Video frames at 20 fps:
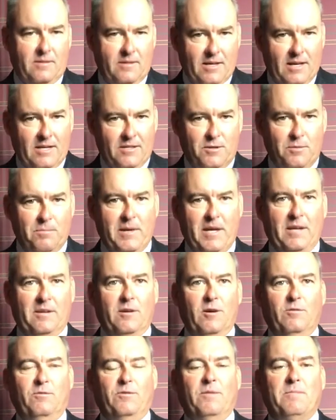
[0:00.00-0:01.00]
as you may
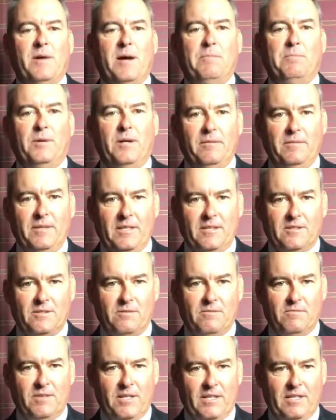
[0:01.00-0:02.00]
know from my previous
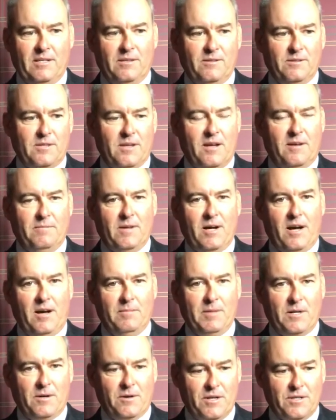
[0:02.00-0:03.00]
videos,
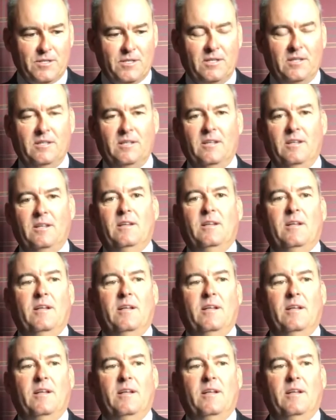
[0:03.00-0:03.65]
I'm a Christian.